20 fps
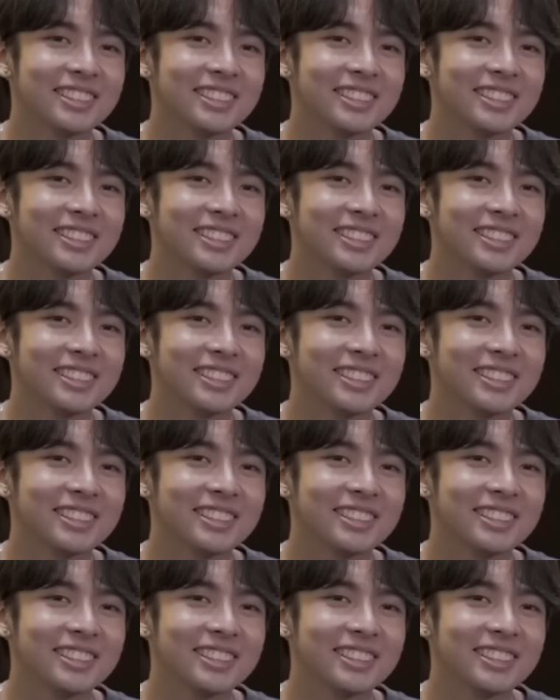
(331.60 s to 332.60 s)

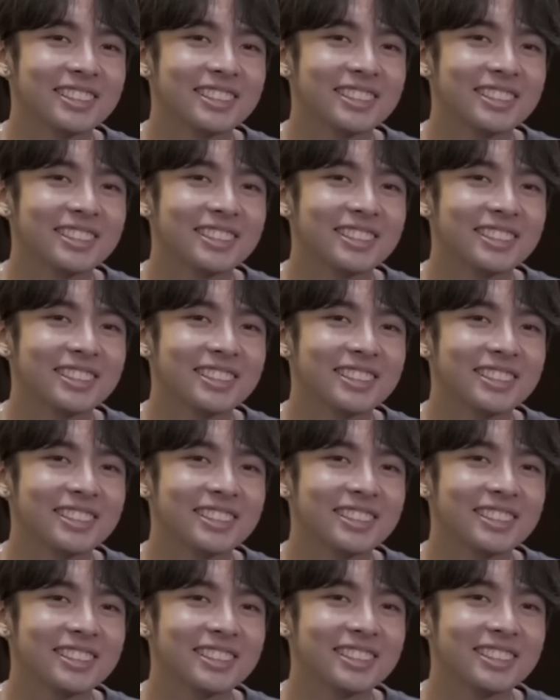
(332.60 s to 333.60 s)

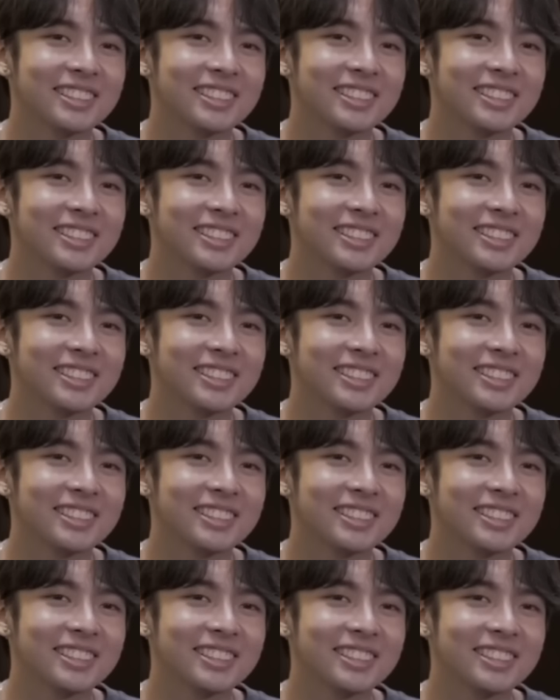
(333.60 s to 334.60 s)

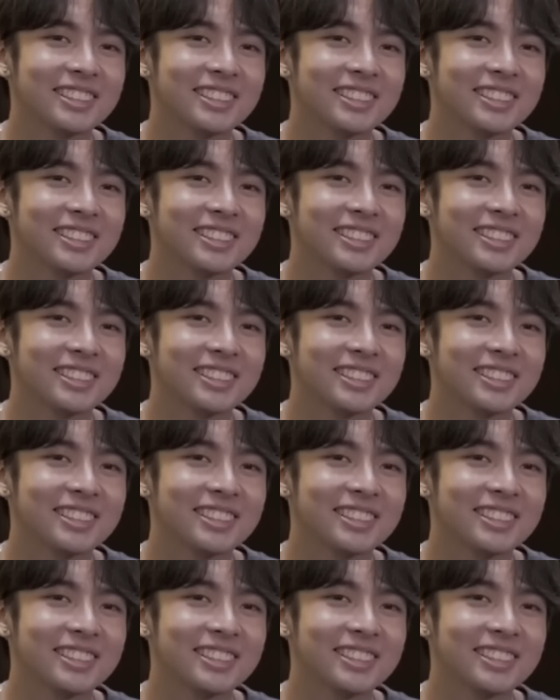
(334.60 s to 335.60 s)

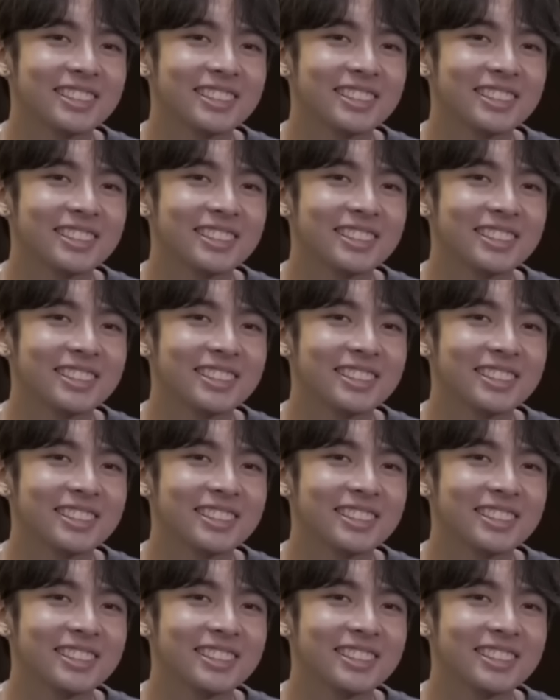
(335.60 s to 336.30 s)
(not speaking)